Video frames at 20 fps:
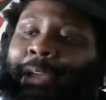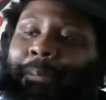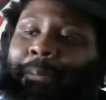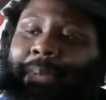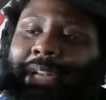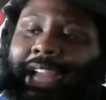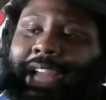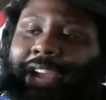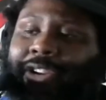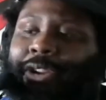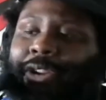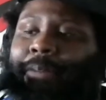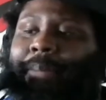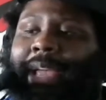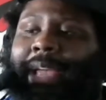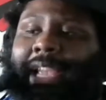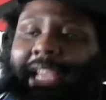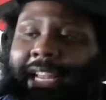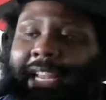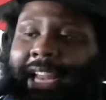but now you're
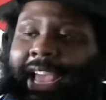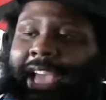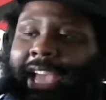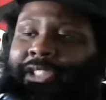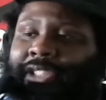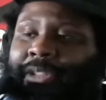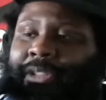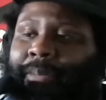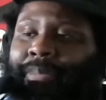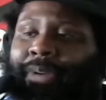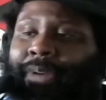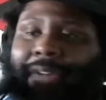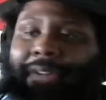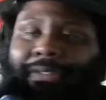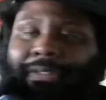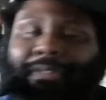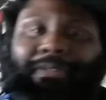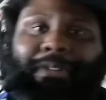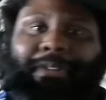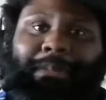making extra
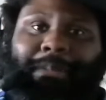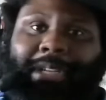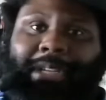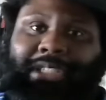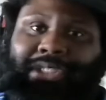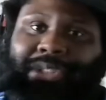profit from it.